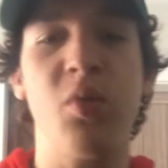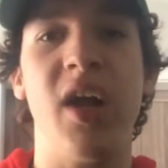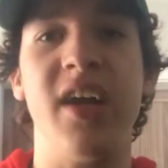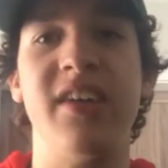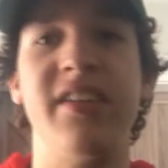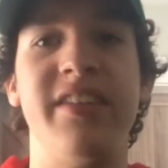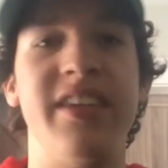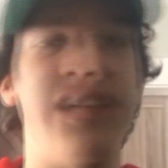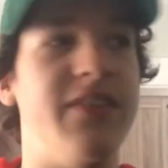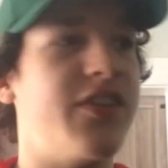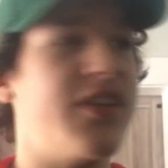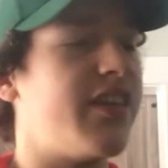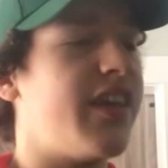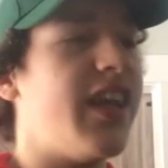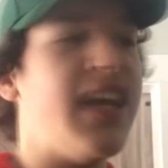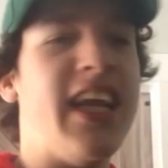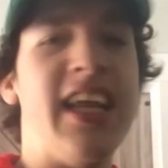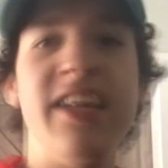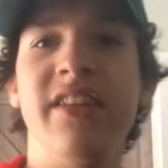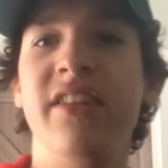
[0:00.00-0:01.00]
wide receivers
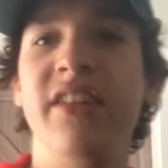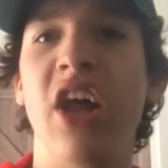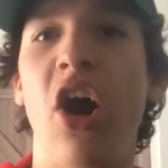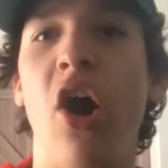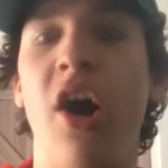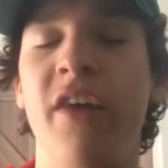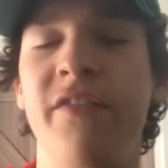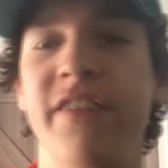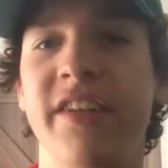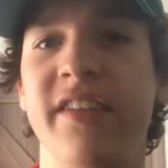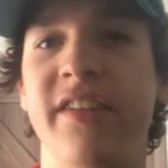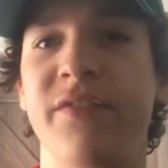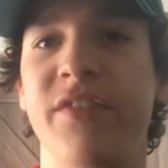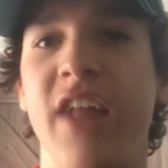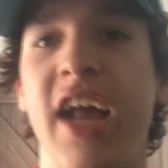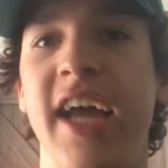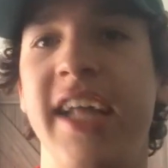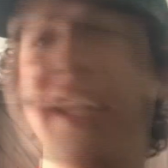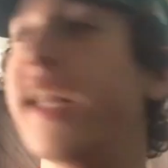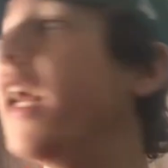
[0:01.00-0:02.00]
and the offensive
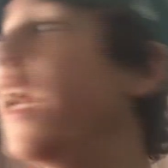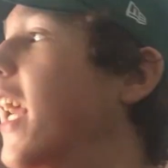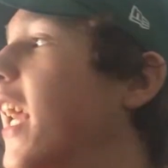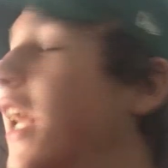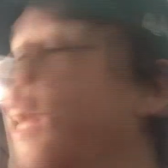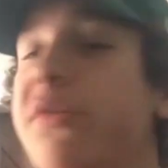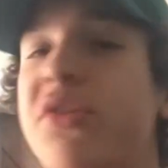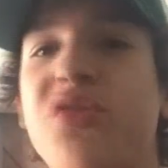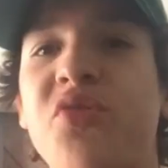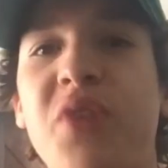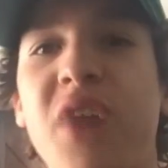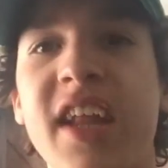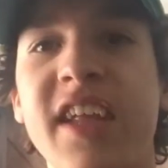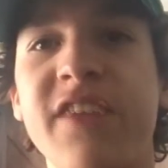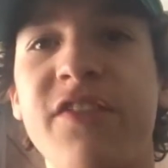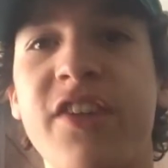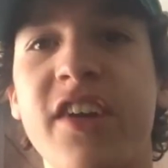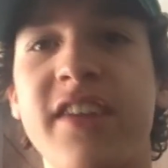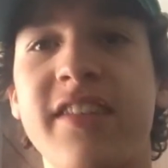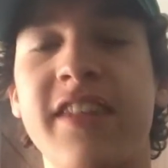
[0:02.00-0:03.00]
line. He was
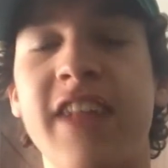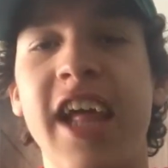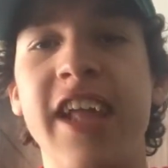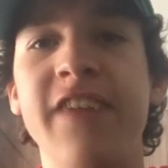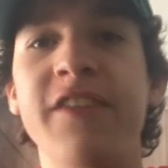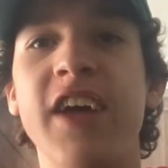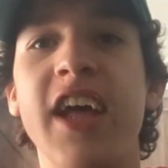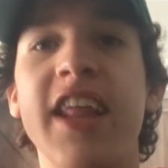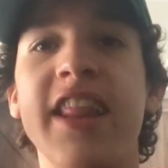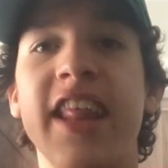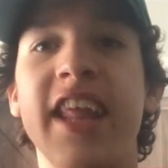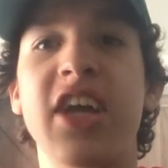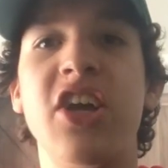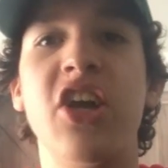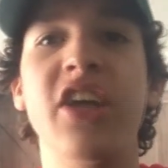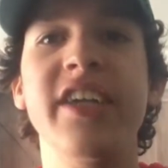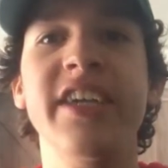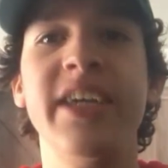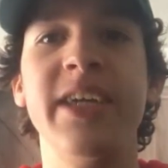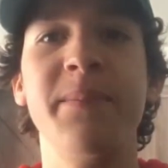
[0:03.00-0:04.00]
running for his life. They
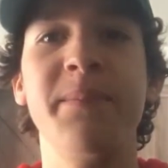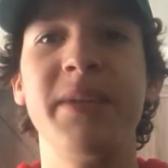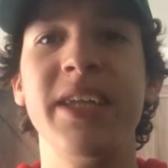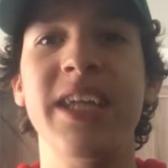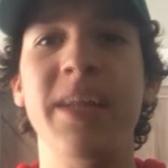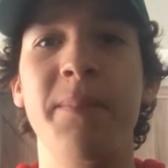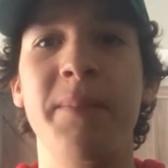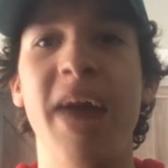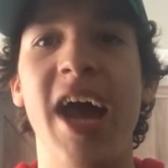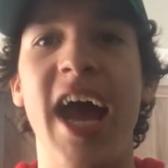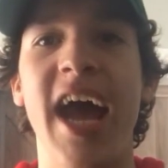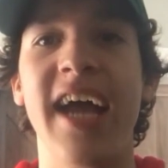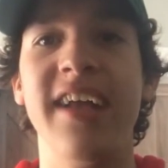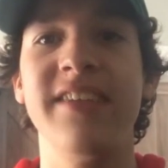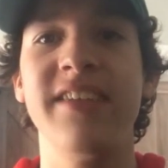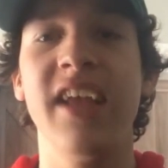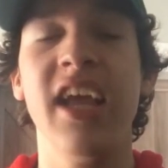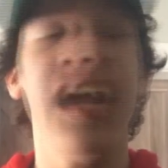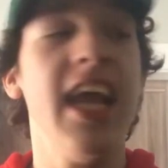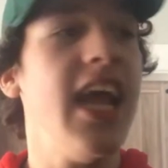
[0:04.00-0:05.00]
couldn't complete a
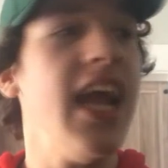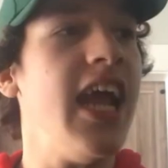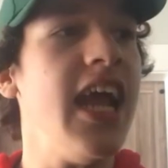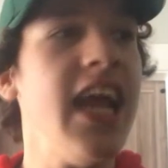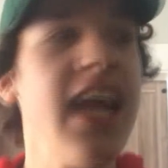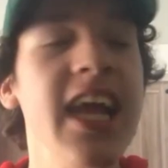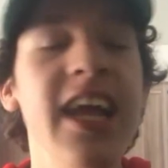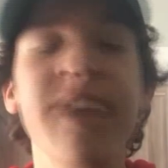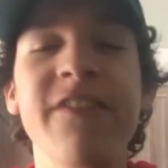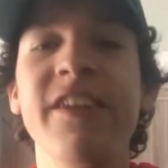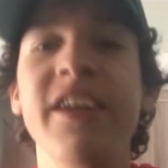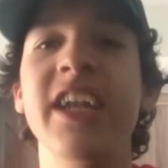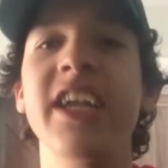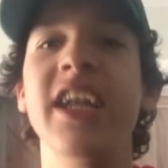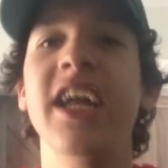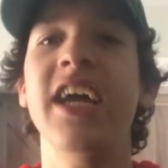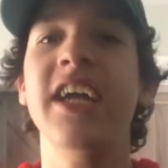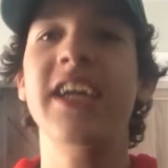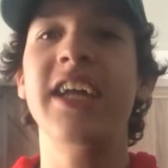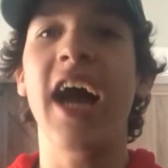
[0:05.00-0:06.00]
pass.
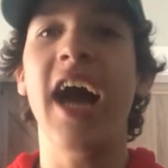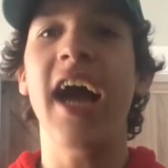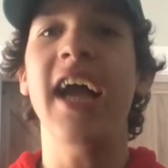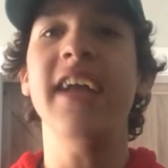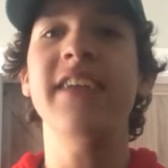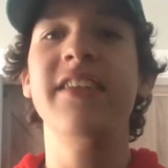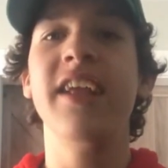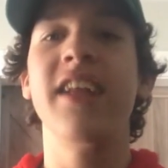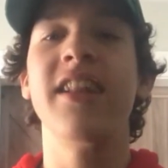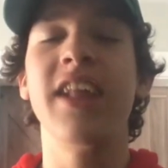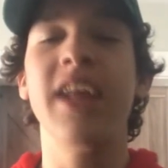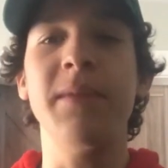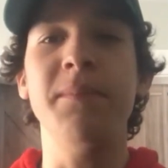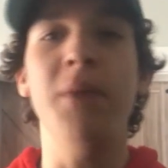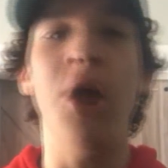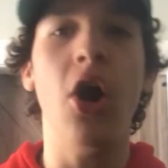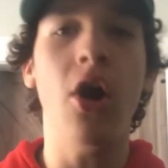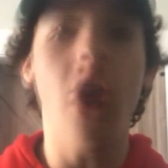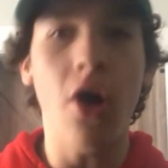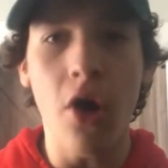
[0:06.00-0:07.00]
Even guys like
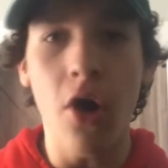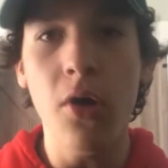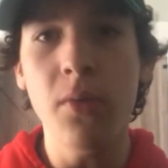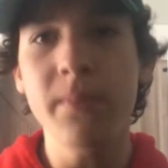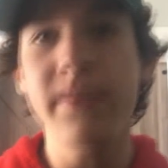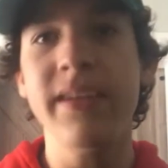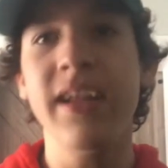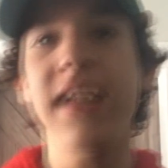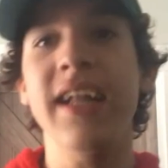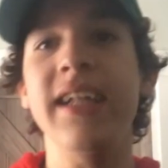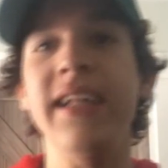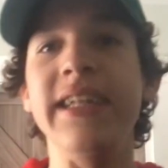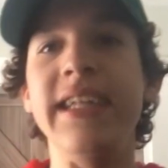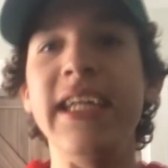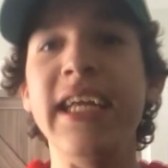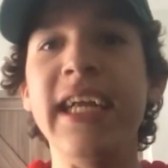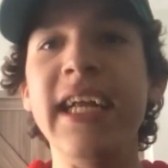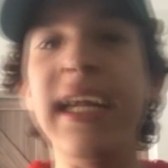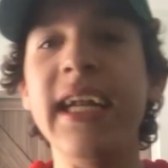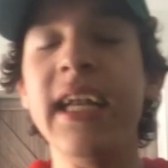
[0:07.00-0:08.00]
Mahomes
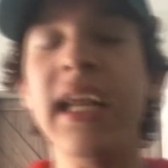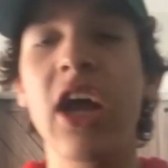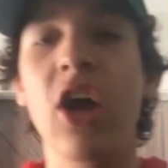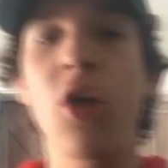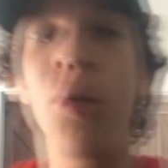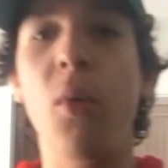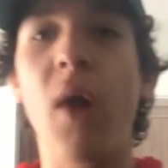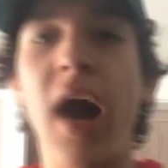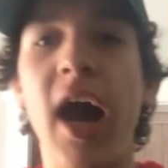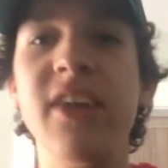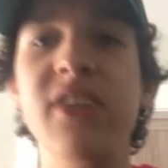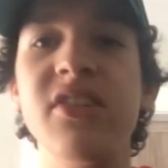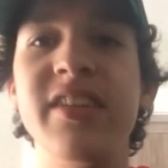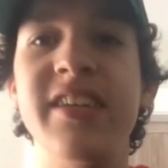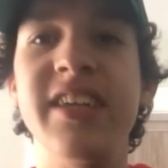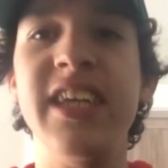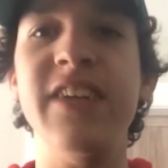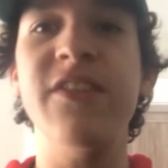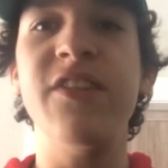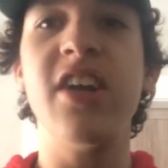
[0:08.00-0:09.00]
need wide
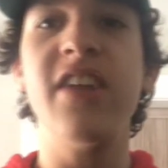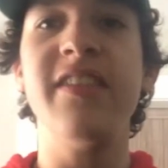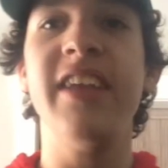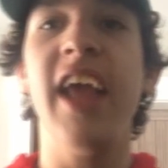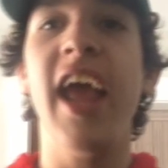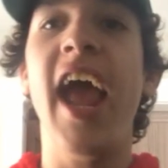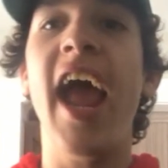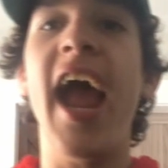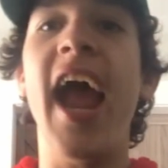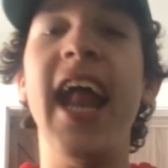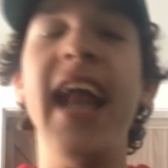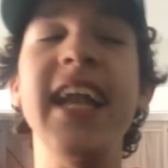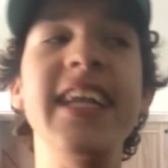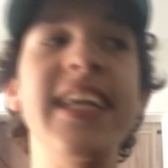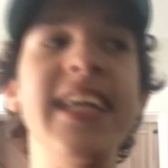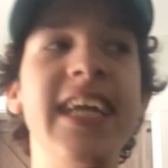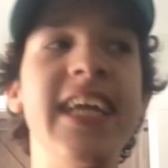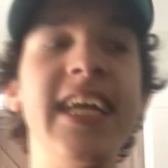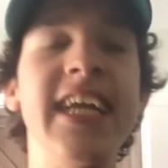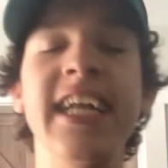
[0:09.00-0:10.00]
receivers
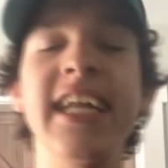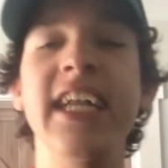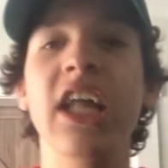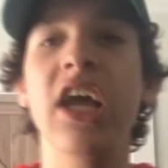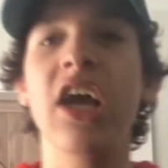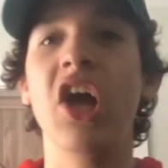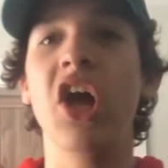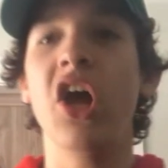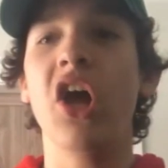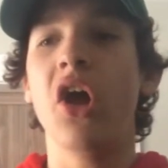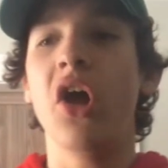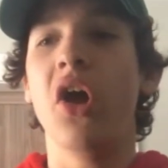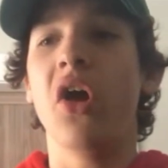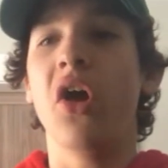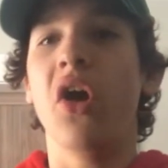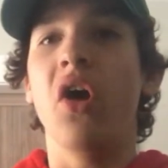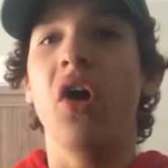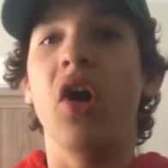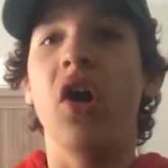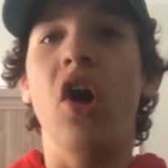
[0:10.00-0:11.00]
and need
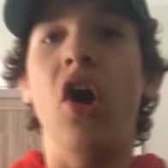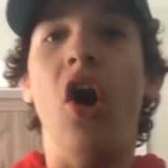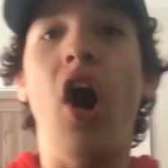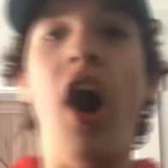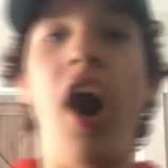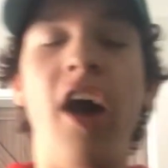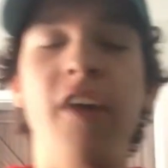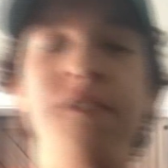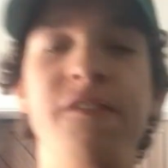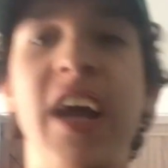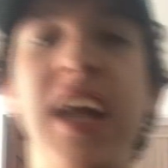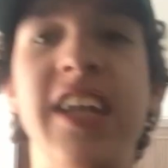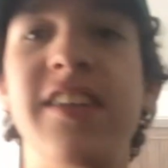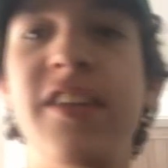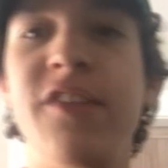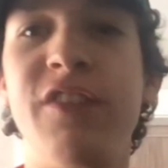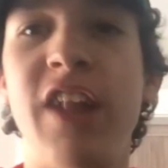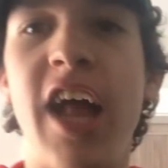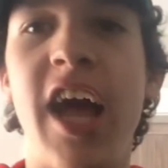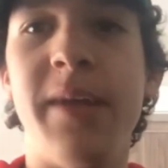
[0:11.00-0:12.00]

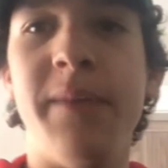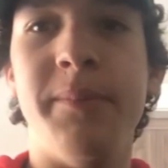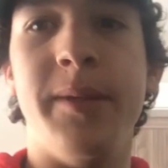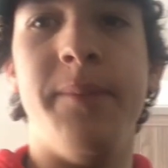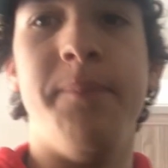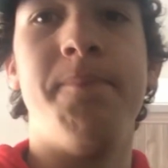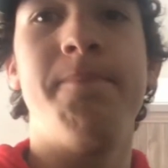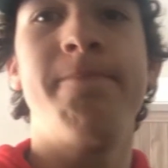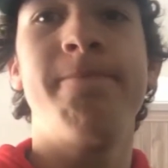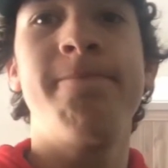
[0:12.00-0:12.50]
offensive linemen.